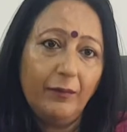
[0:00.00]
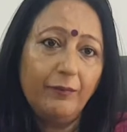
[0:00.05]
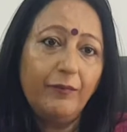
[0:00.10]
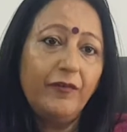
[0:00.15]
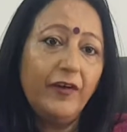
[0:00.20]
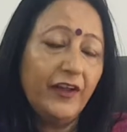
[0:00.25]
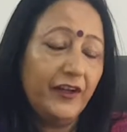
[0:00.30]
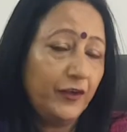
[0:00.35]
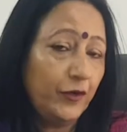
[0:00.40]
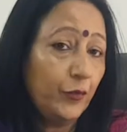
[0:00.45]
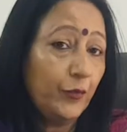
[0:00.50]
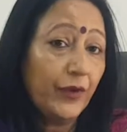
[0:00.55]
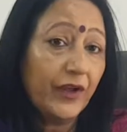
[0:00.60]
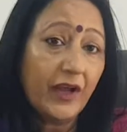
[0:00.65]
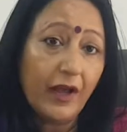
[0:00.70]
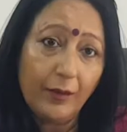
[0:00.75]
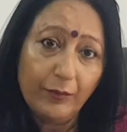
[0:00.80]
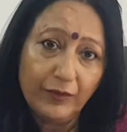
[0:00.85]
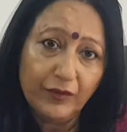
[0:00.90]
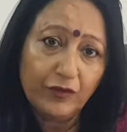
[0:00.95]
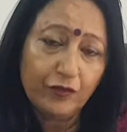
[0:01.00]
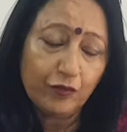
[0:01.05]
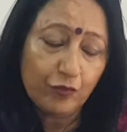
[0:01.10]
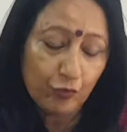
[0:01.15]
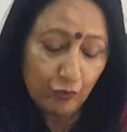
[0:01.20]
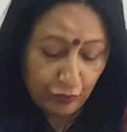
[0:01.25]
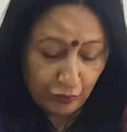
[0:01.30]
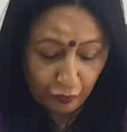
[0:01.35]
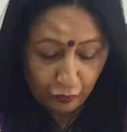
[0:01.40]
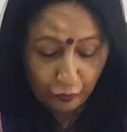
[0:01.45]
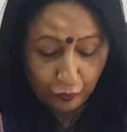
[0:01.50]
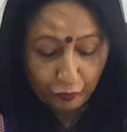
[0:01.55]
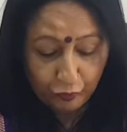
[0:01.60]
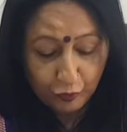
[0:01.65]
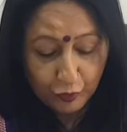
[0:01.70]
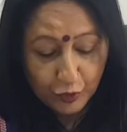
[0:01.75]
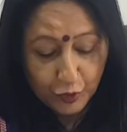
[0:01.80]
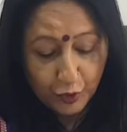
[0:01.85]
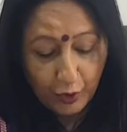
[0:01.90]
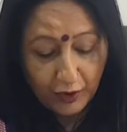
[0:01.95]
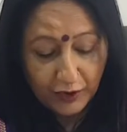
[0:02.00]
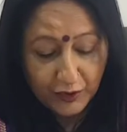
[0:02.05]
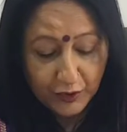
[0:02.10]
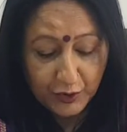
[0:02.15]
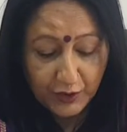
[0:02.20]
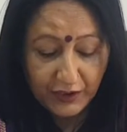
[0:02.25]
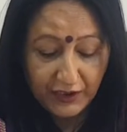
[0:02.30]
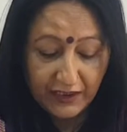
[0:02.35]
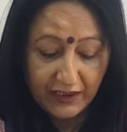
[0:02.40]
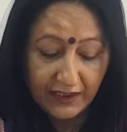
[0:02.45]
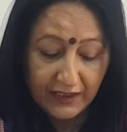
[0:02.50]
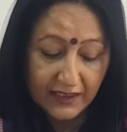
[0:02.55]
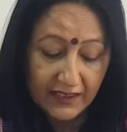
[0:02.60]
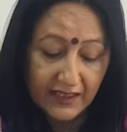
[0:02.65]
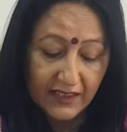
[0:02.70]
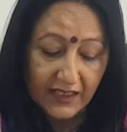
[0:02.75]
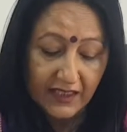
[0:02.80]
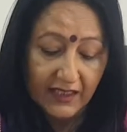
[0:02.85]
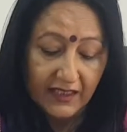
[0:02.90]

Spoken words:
when you become a student of sociology, is